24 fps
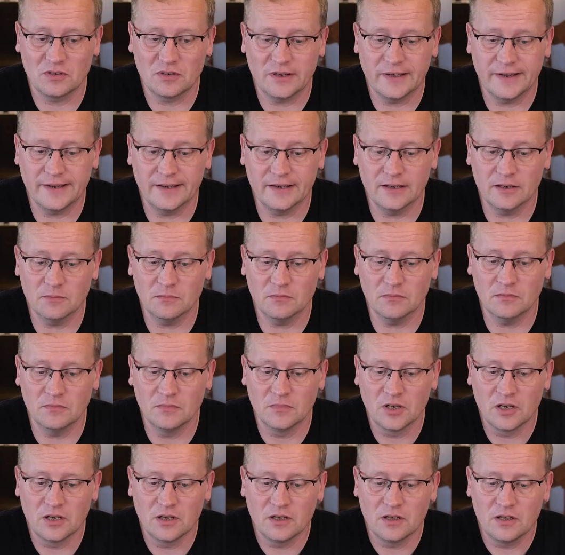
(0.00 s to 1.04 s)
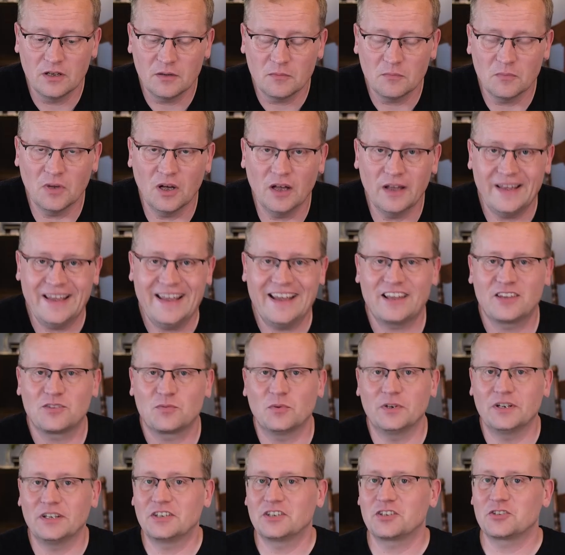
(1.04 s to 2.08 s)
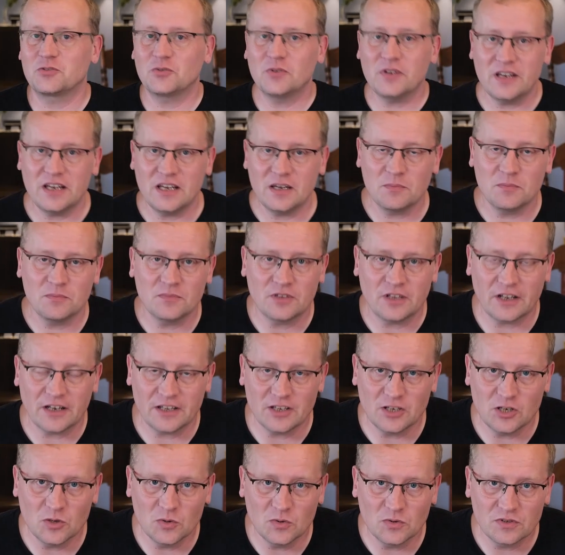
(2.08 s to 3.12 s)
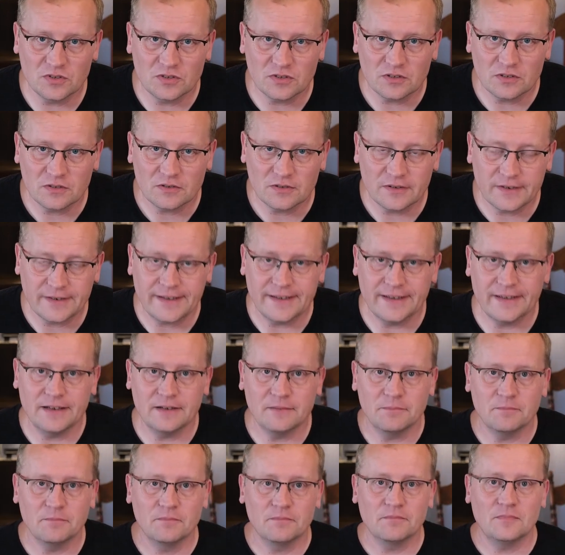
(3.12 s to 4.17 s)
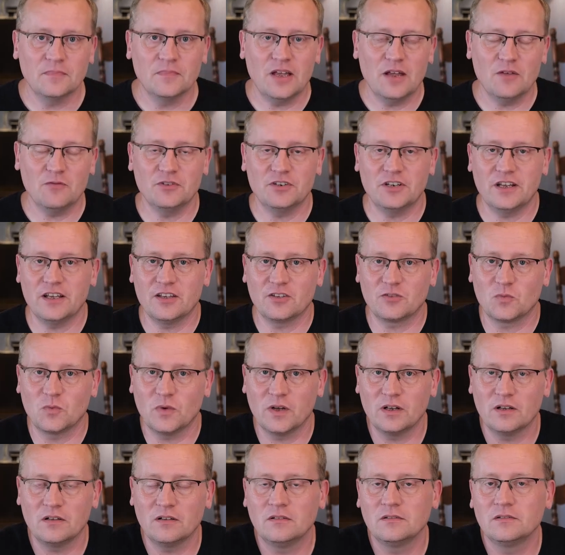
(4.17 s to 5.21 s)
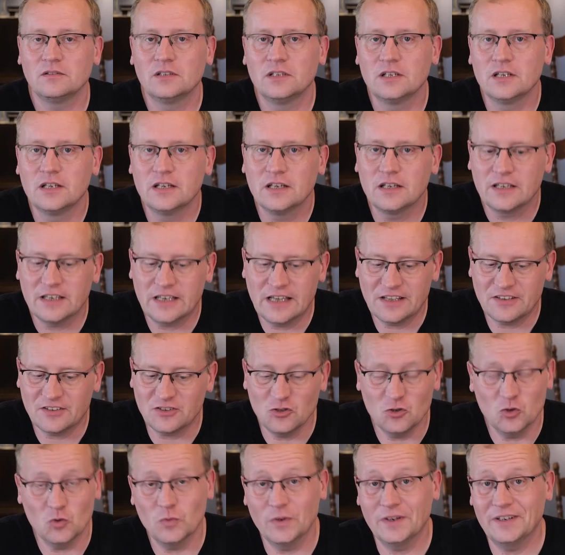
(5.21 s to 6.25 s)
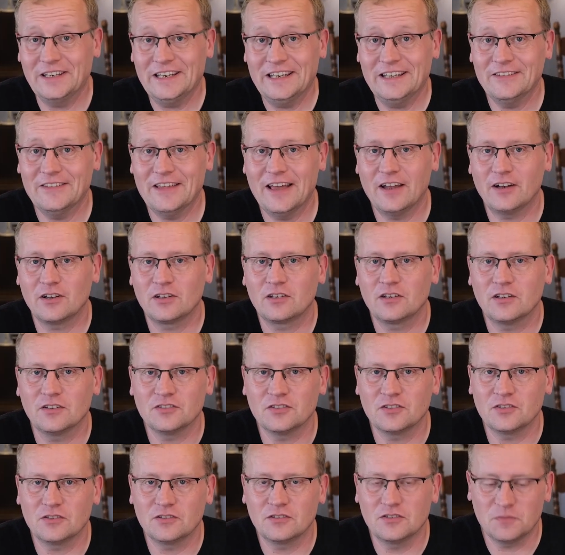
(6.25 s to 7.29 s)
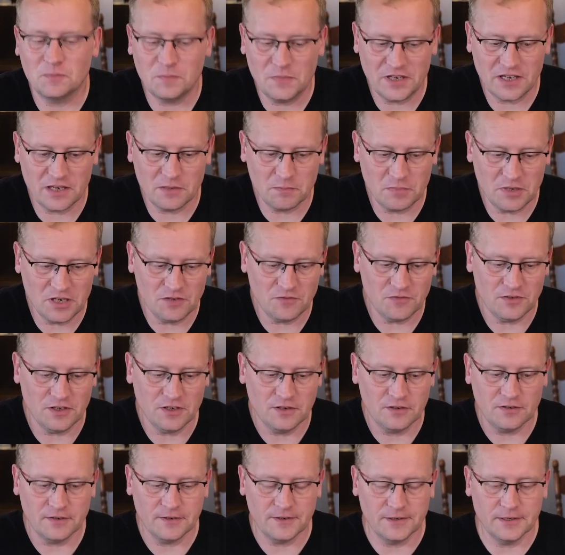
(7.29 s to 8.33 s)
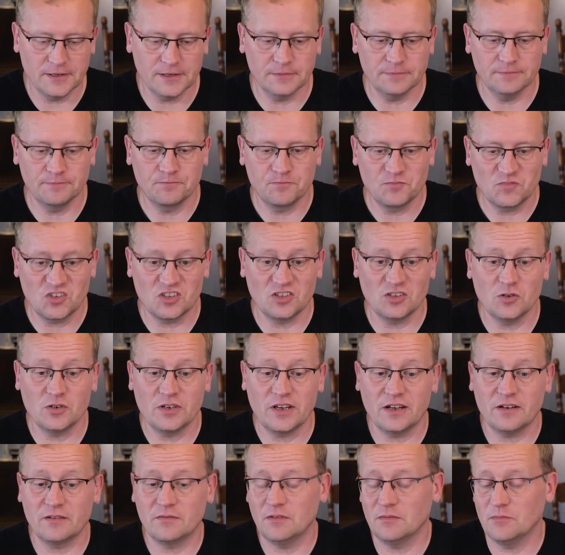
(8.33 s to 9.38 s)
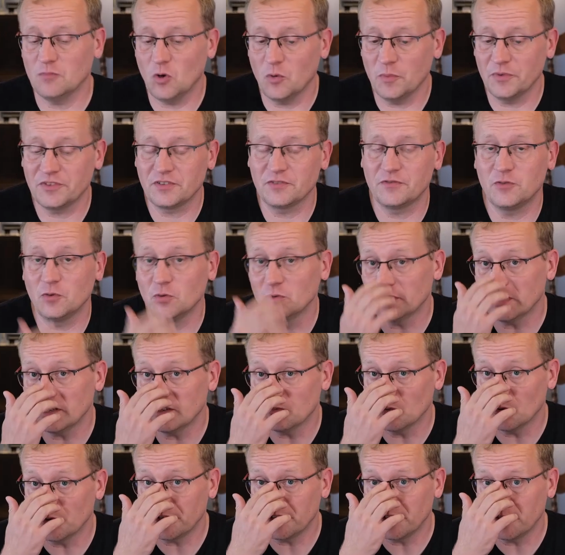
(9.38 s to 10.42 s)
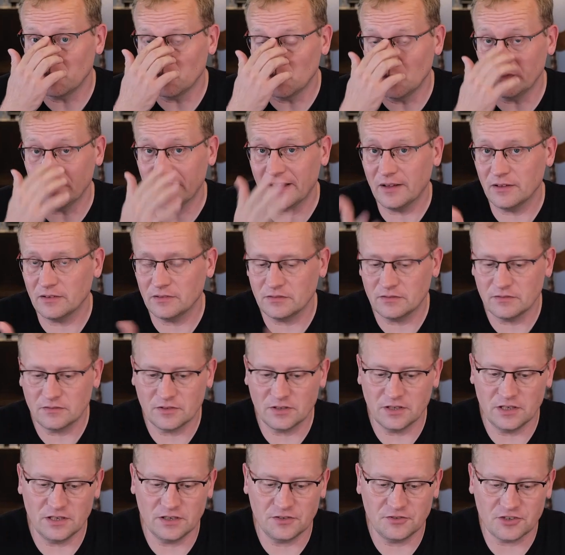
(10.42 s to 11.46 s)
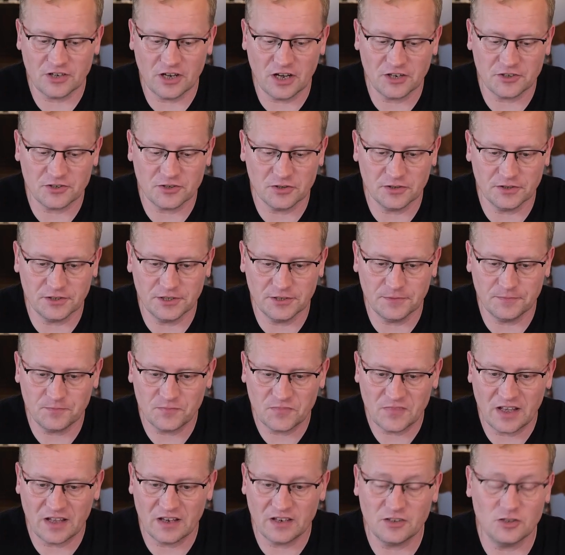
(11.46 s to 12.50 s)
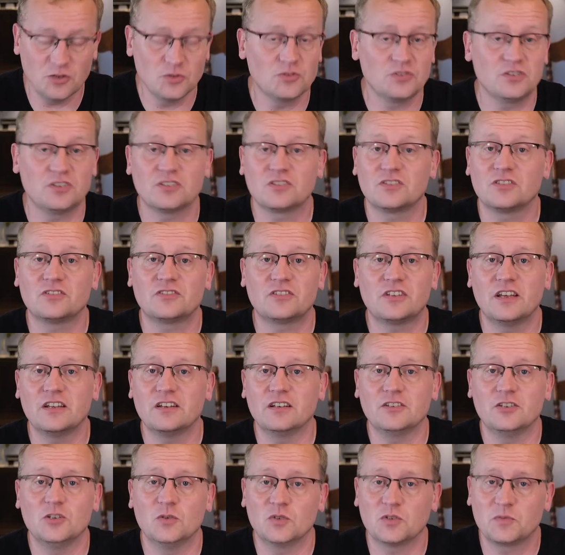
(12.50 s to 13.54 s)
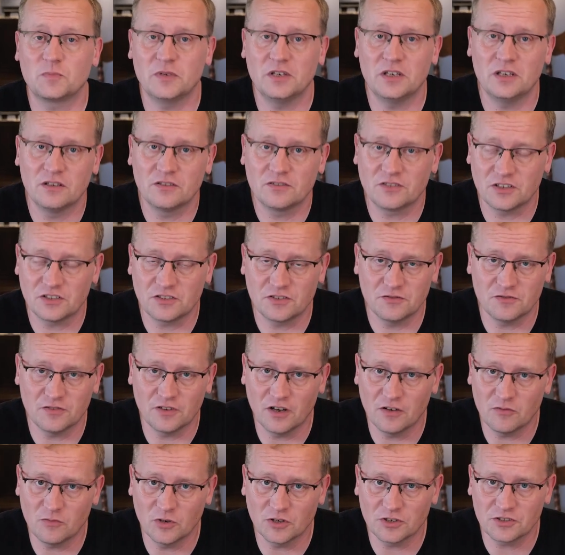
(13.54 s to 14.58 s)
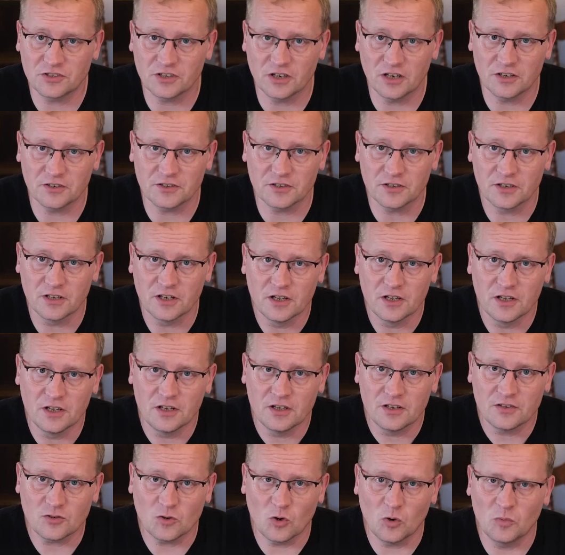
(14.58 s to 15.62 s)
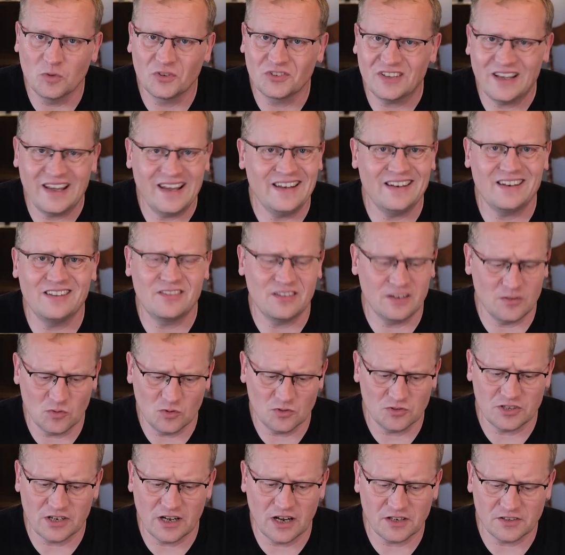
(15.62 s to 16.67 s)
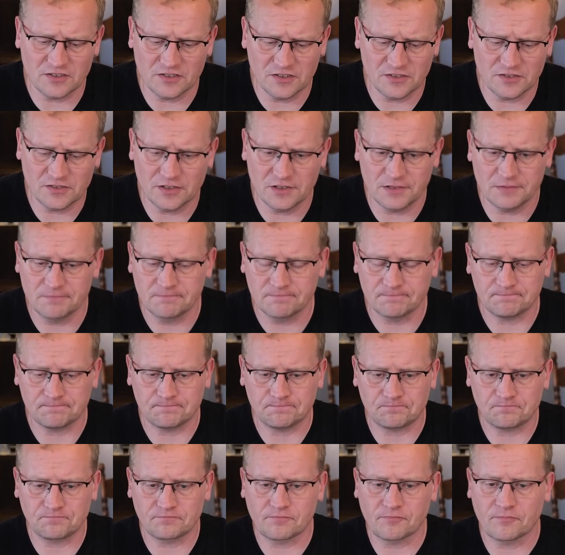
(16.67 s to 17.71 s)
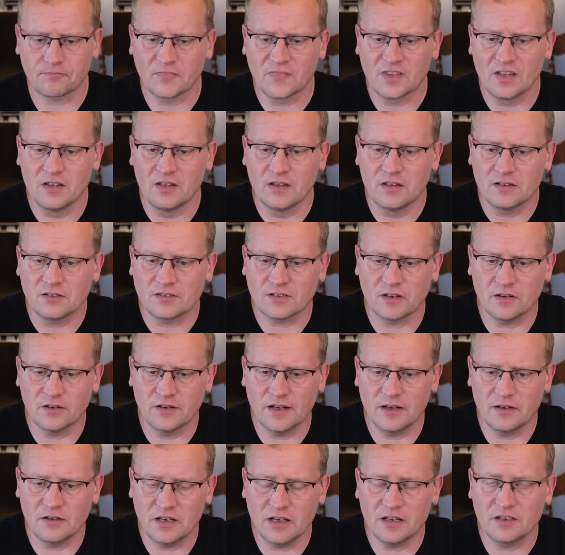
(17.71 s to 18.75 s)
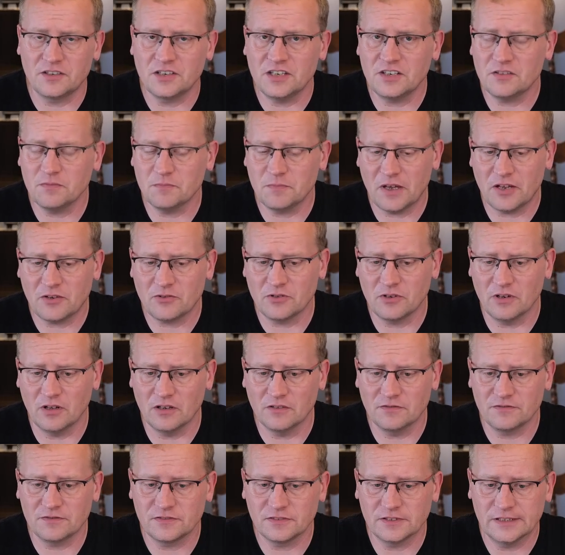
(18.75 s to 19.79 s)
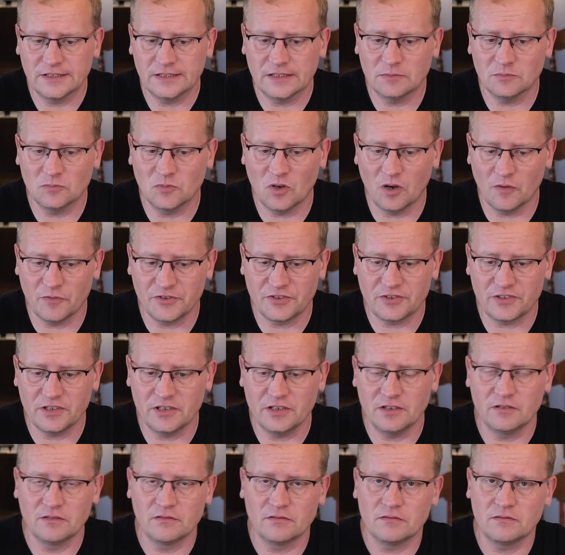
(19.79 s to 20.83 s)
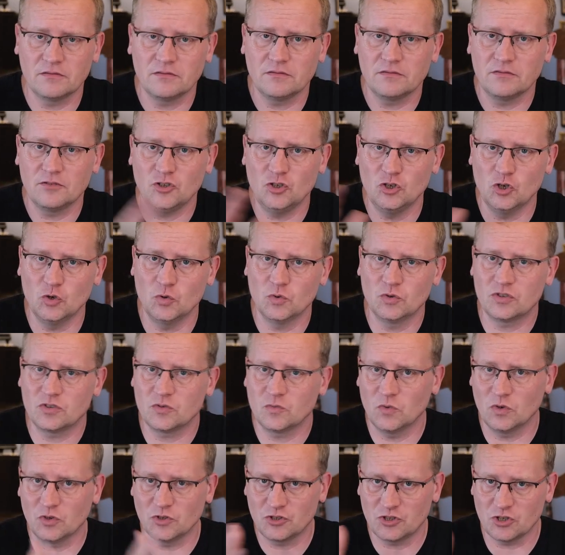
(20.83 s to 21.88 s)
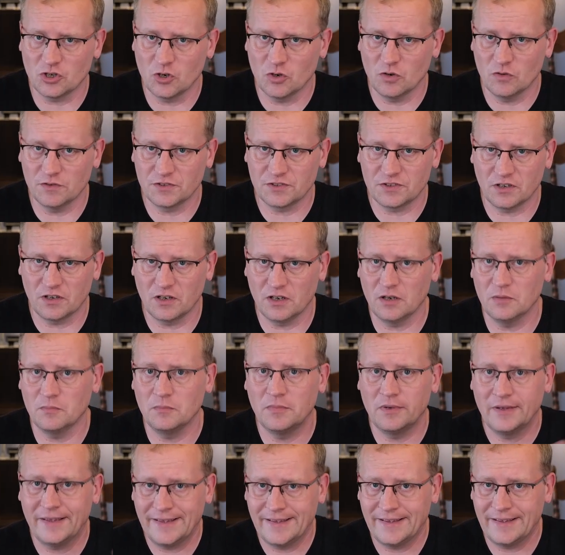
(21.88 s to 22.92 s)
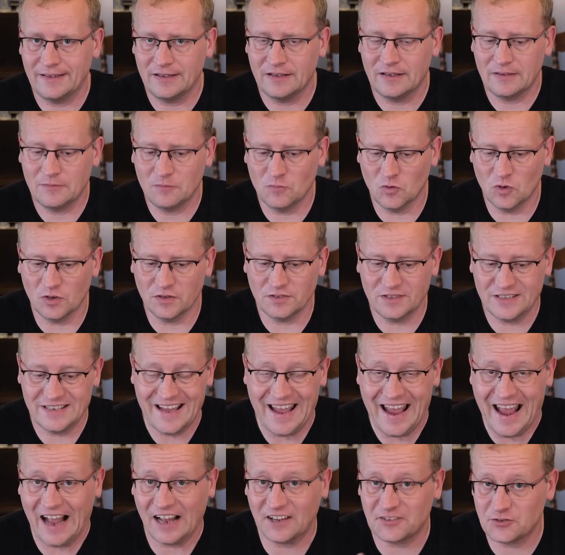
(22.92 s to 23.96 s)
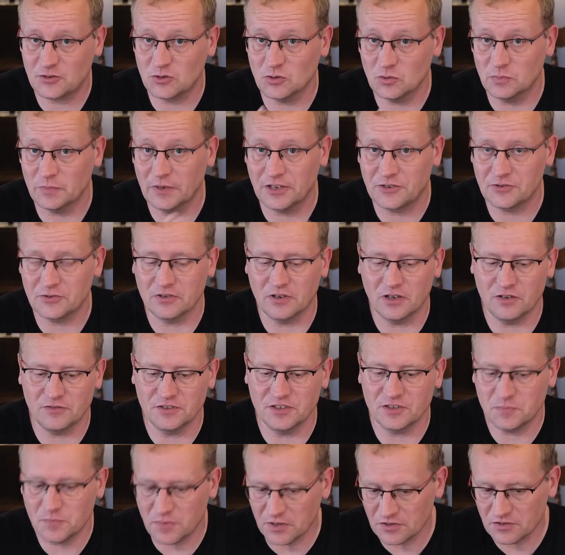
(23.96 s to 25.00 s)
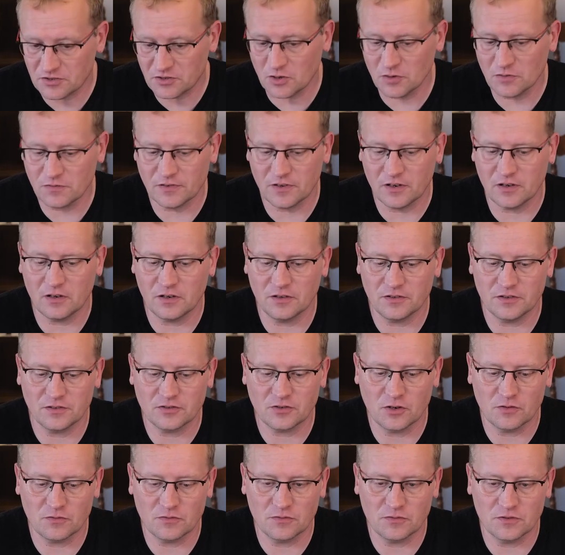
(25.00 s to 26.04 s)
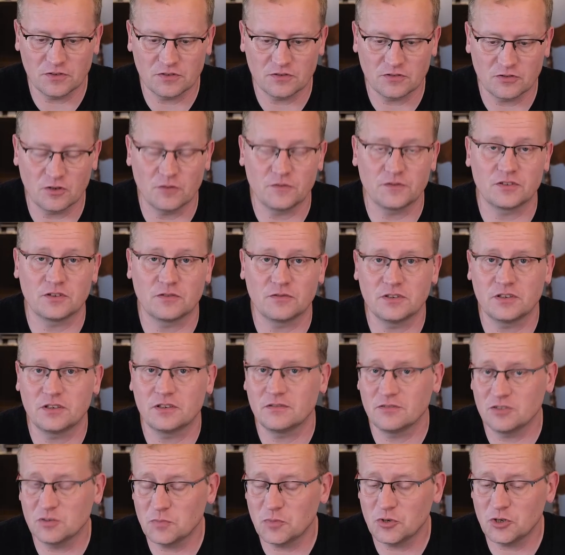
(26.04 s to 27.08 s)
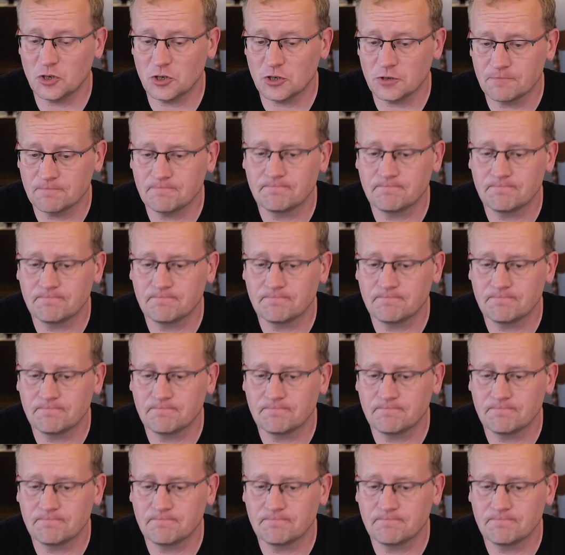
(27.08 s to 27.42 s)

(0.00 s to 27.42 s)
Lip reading: My X1 Extreme that I use every day as well gets nowhere near that because it's big and beefy. So you get almost a full day of working without the charger on him. And it uses just a standard USB 65 watt charger. So almost anything will charge this thing. So yeah, decent battery life. Obviously use will show over time what the actual battery life is. But so far on the surface of it, it's pretty good.